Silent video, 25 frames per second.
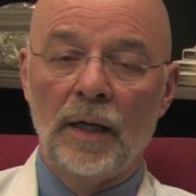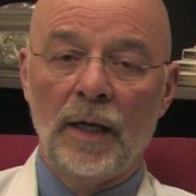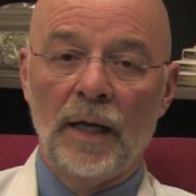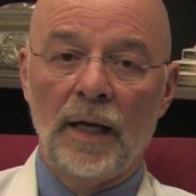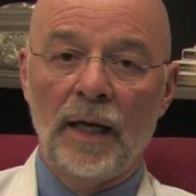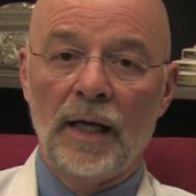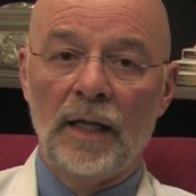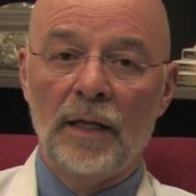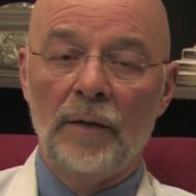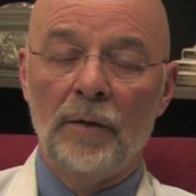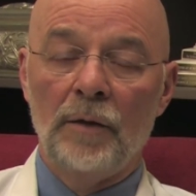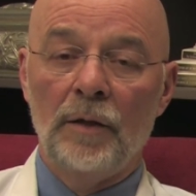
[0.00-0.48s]

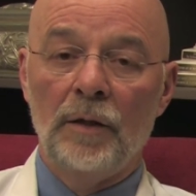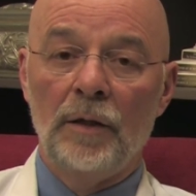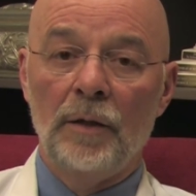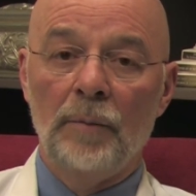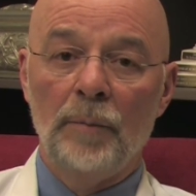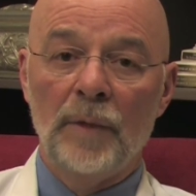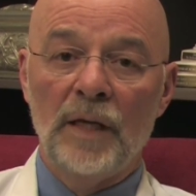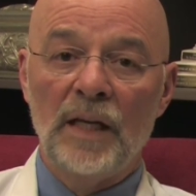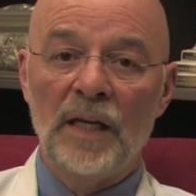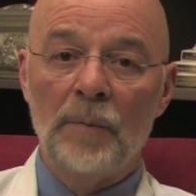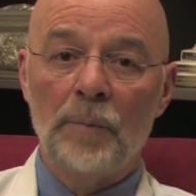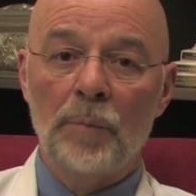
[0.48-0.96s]
And the
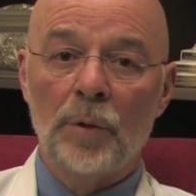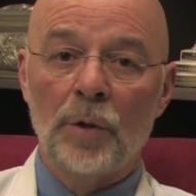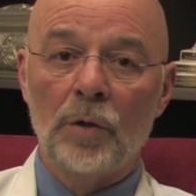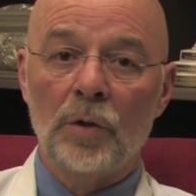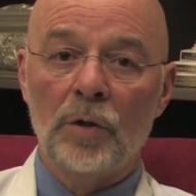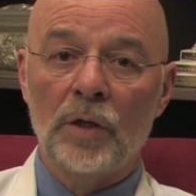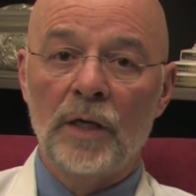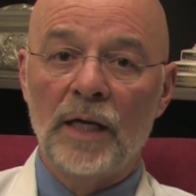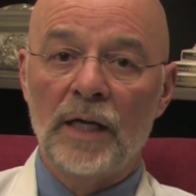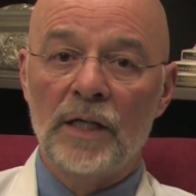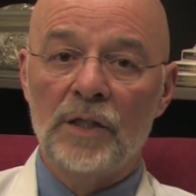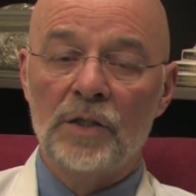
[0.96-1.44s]
Minnie Pearl
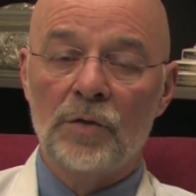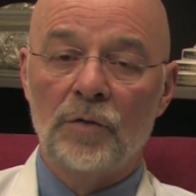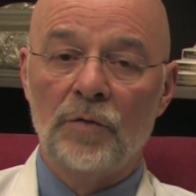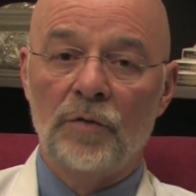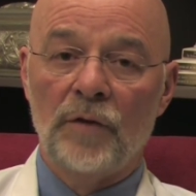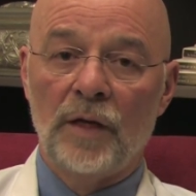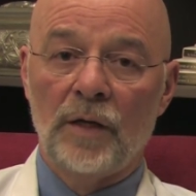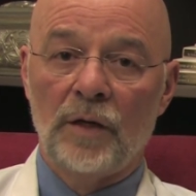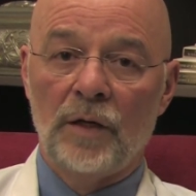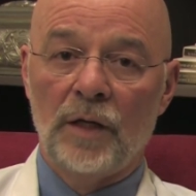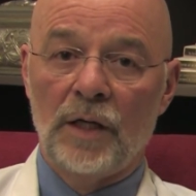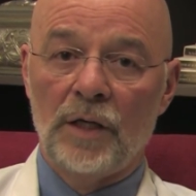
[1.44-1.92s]
Cancer
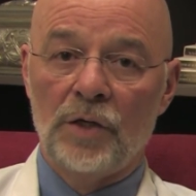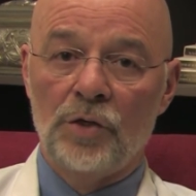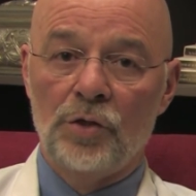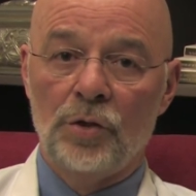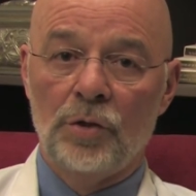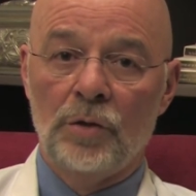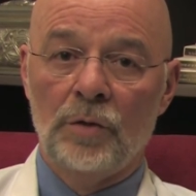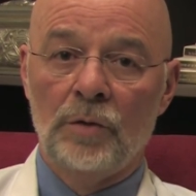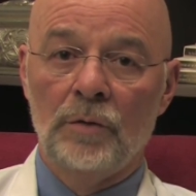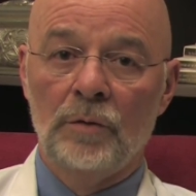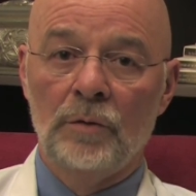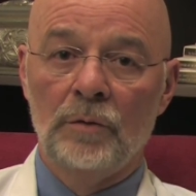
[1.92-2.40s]

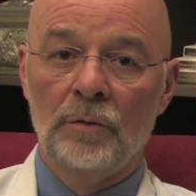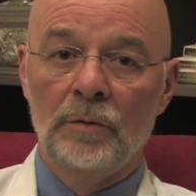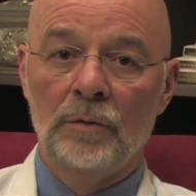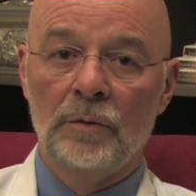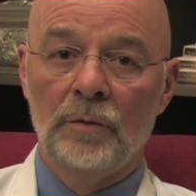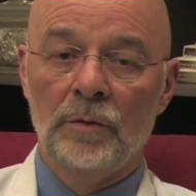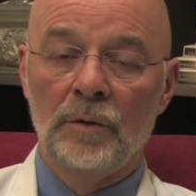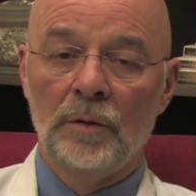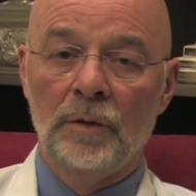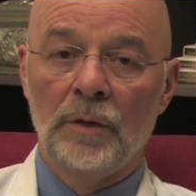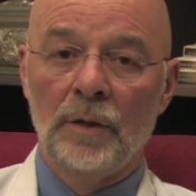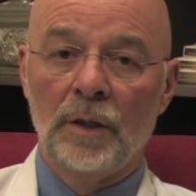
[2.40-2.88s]
Foundation
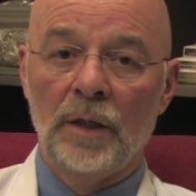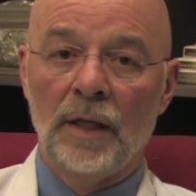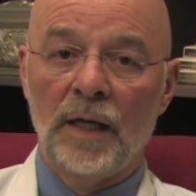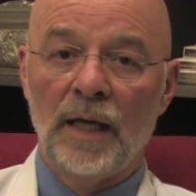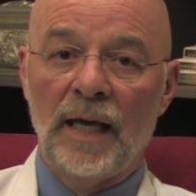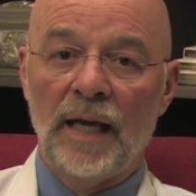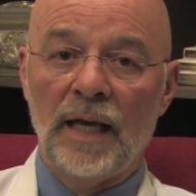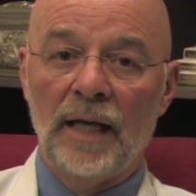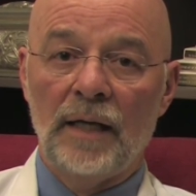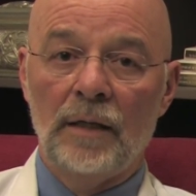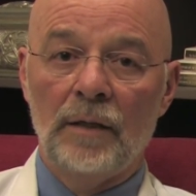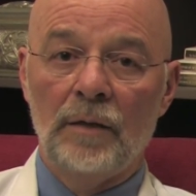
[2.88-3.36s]

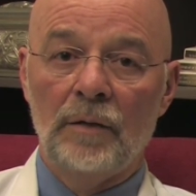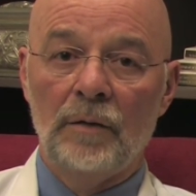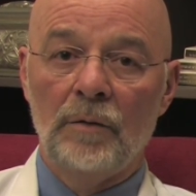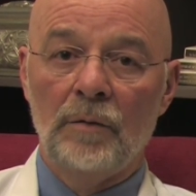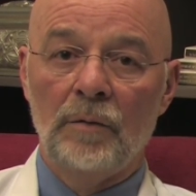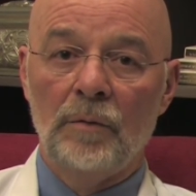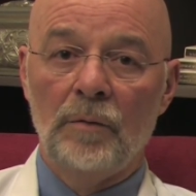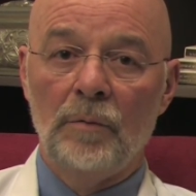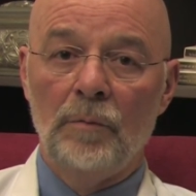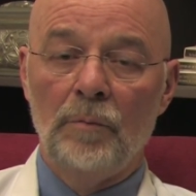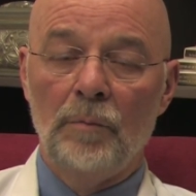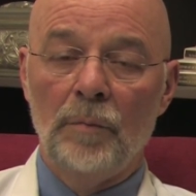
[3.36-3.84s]
at
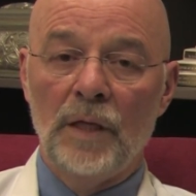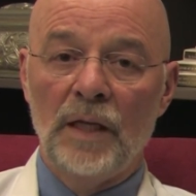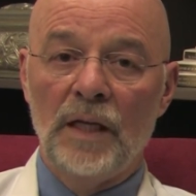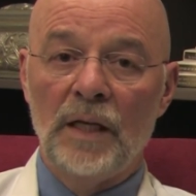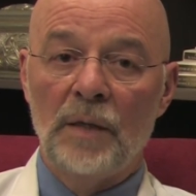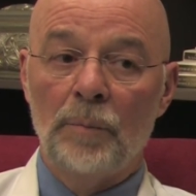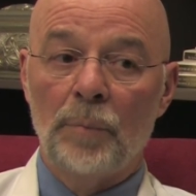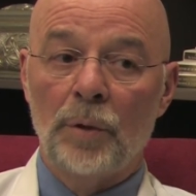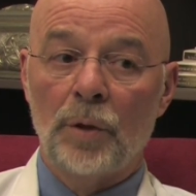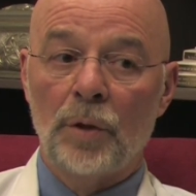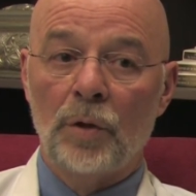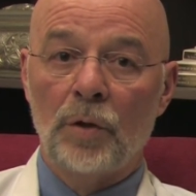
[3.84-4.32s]

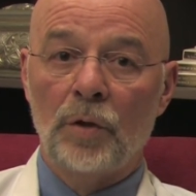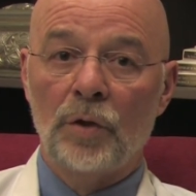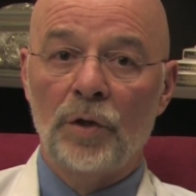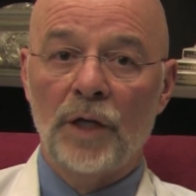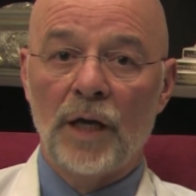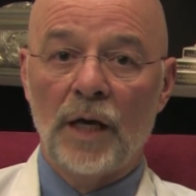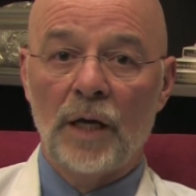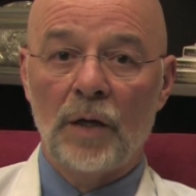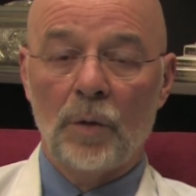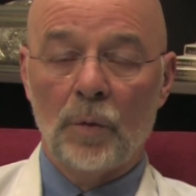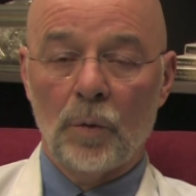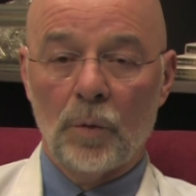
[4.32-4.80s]

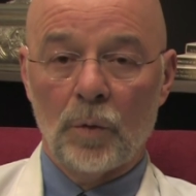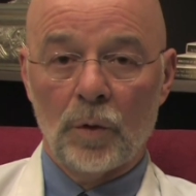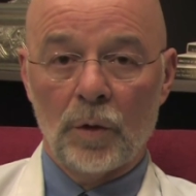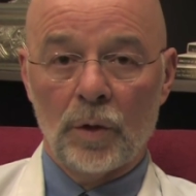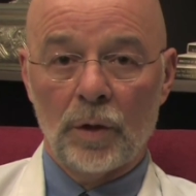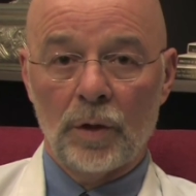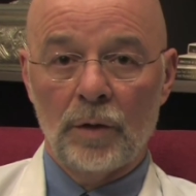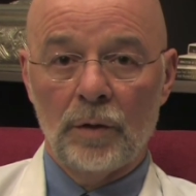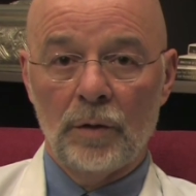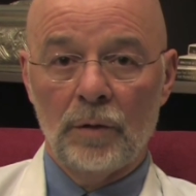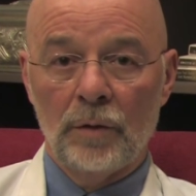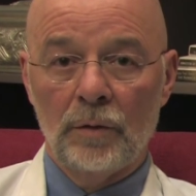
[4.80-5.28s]
minniepearl.org
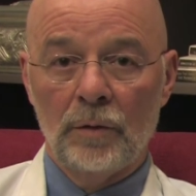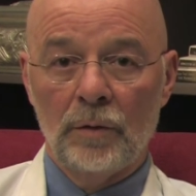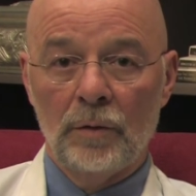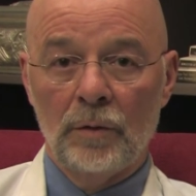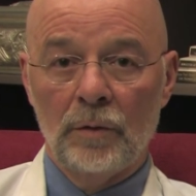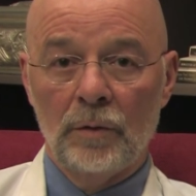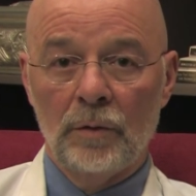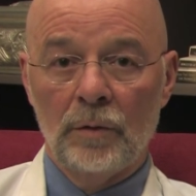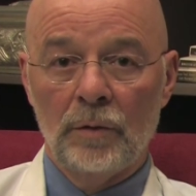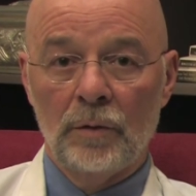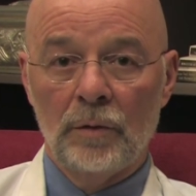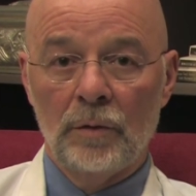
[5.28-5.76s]

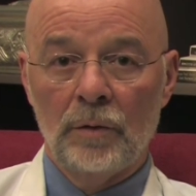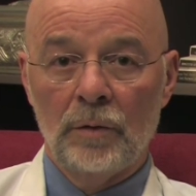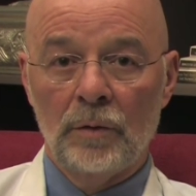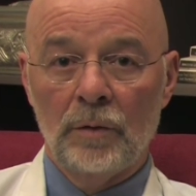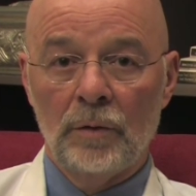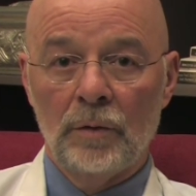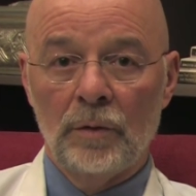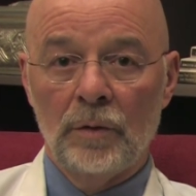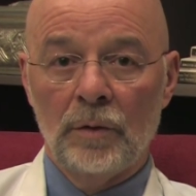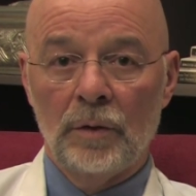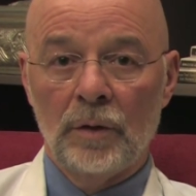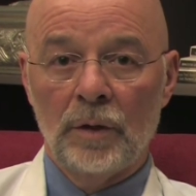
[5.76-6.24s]

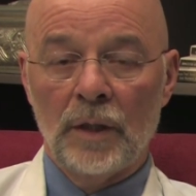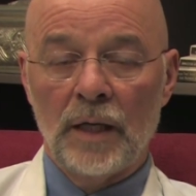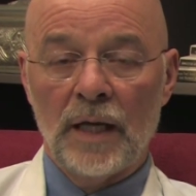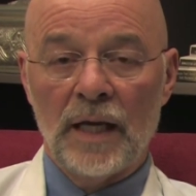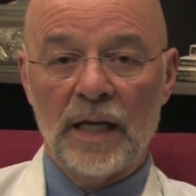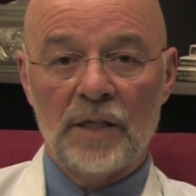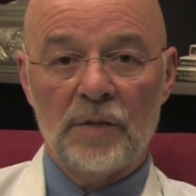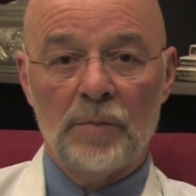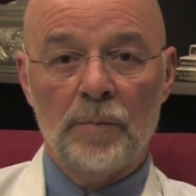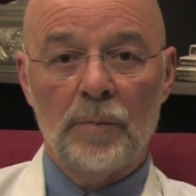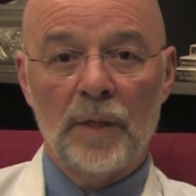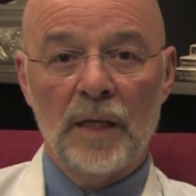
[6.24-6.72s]

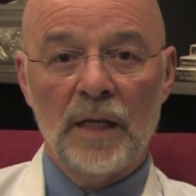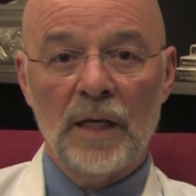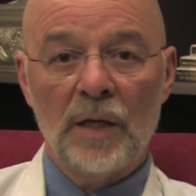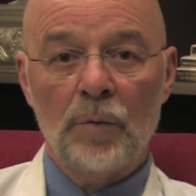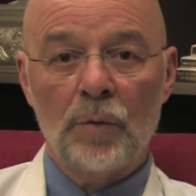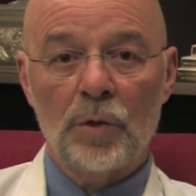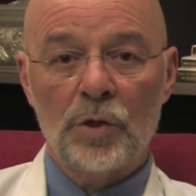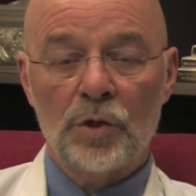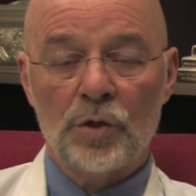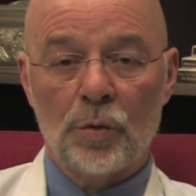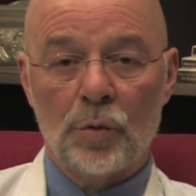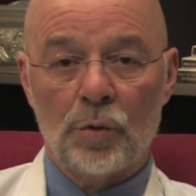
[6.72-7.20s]
has many
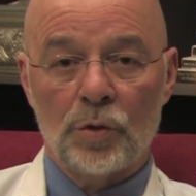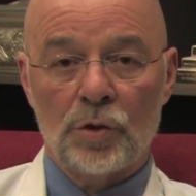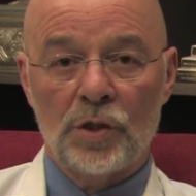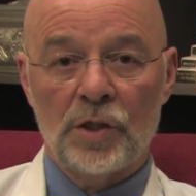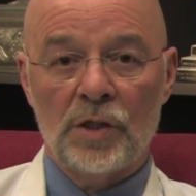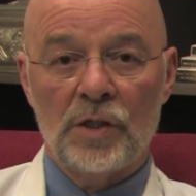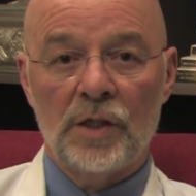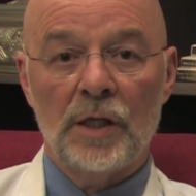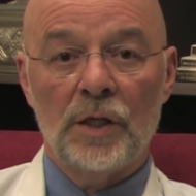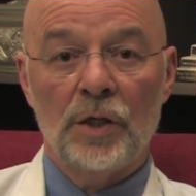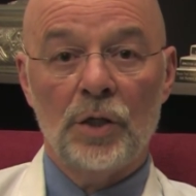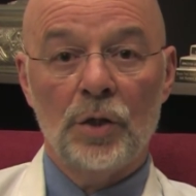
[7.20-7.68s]

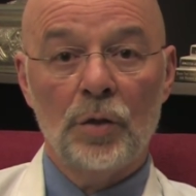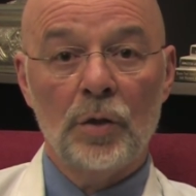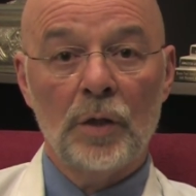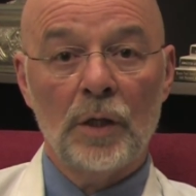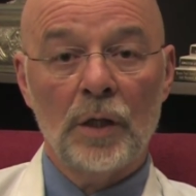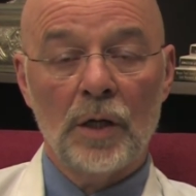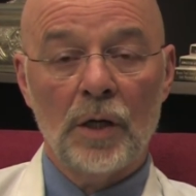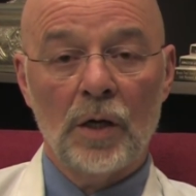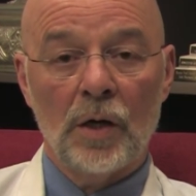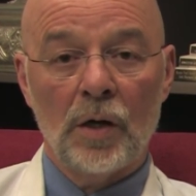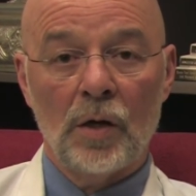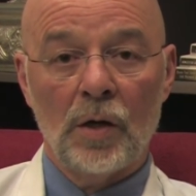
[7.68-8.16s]
resources that you
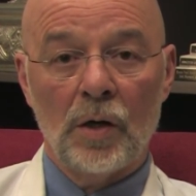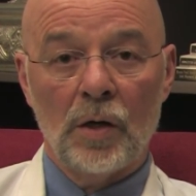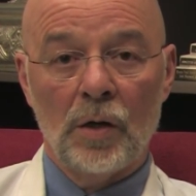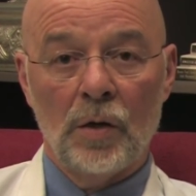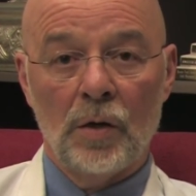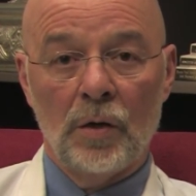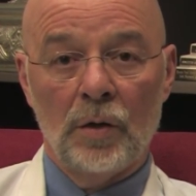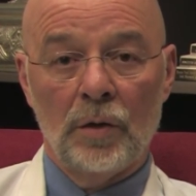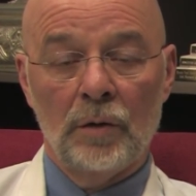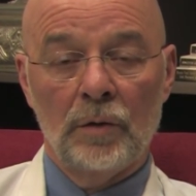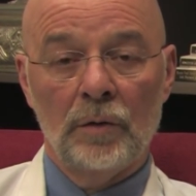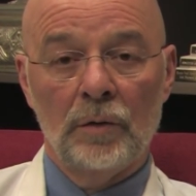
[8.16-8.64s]
can call
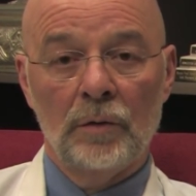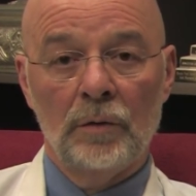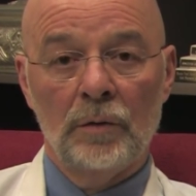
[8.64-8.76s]
on,